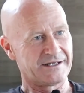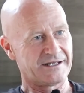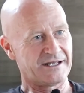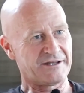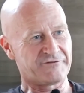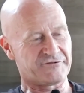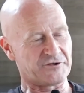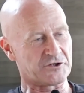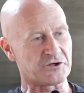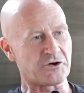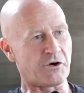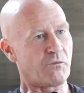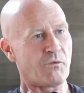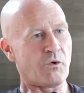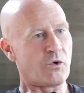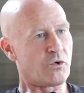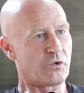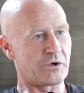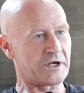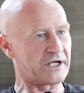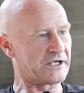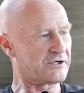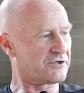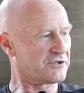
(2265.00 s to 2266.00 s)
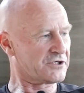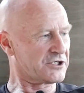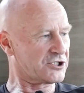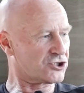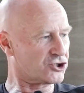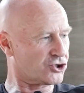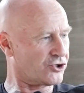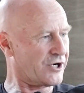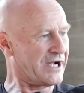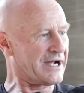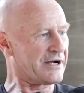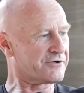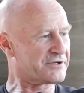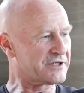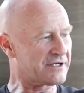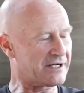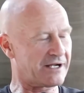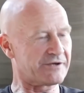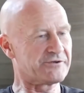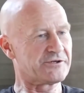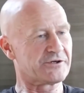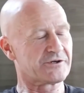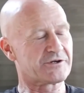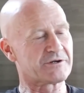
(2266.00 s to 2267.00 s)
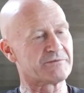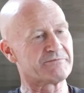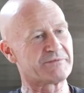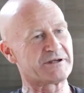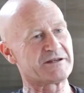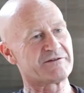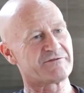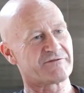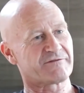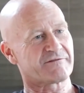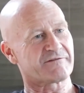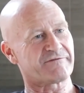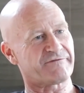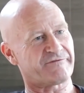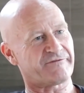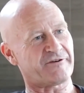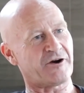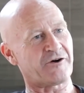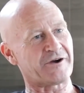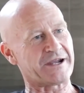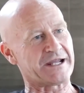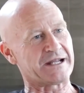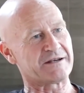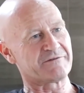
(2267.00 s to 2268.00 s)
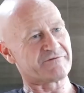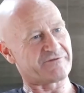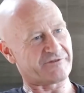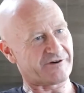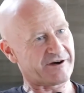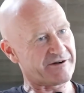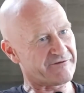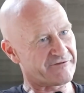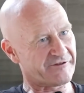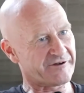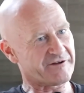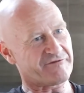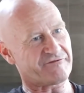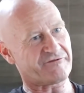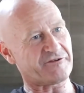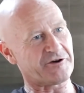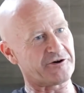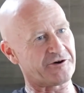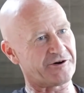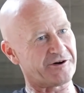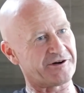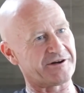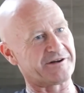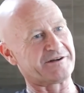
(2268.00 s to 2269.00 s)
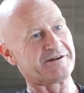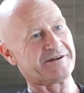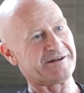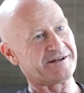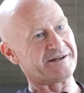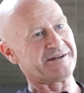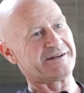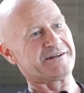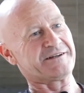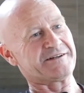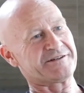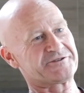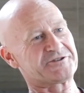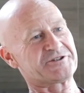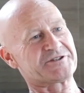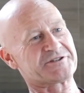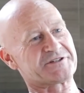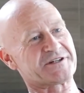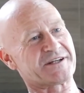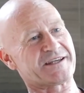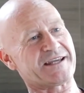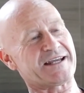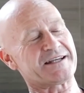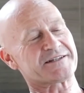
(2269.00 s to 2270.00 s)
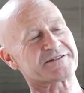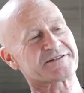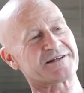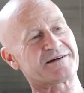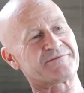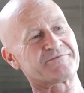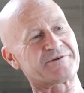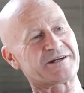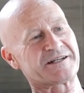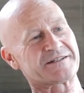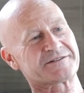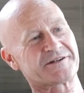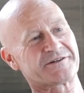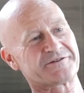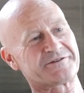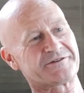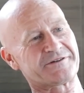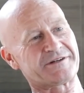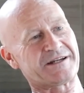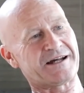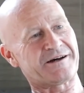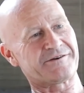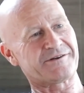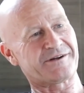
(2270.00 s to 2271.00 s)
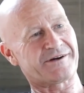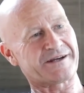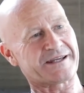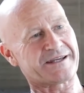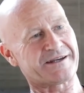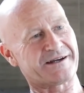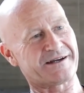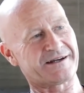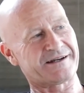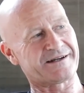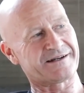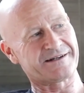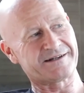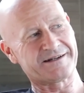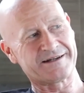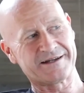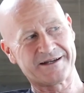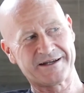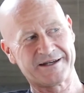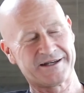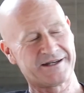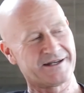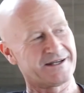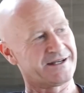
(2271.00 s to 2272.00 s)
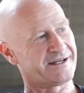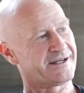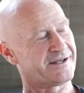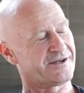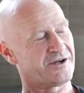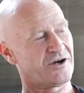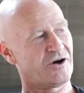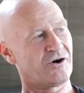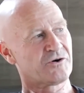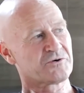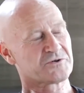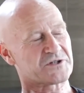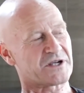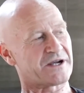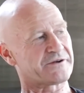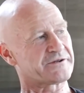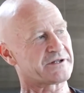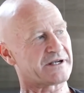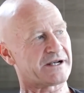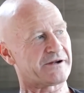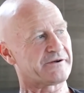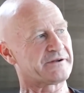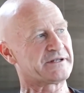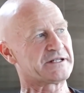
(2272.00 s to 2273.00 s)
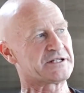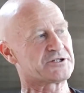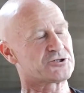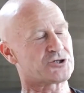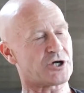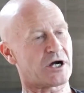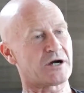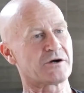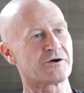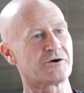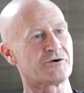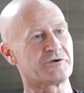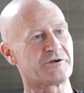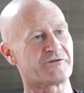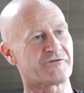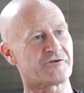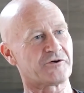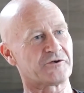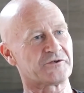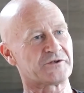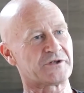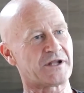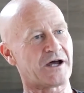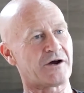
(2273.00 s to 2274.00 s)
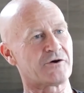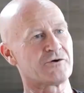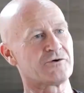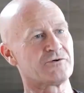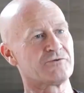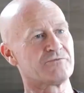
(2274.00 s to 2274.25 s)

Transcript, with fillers: if you're not walking on a trail, you know, you can be fighting for every foot just to get somewhere. So, you know, like, uh, also, you know, in the jungle, you've got no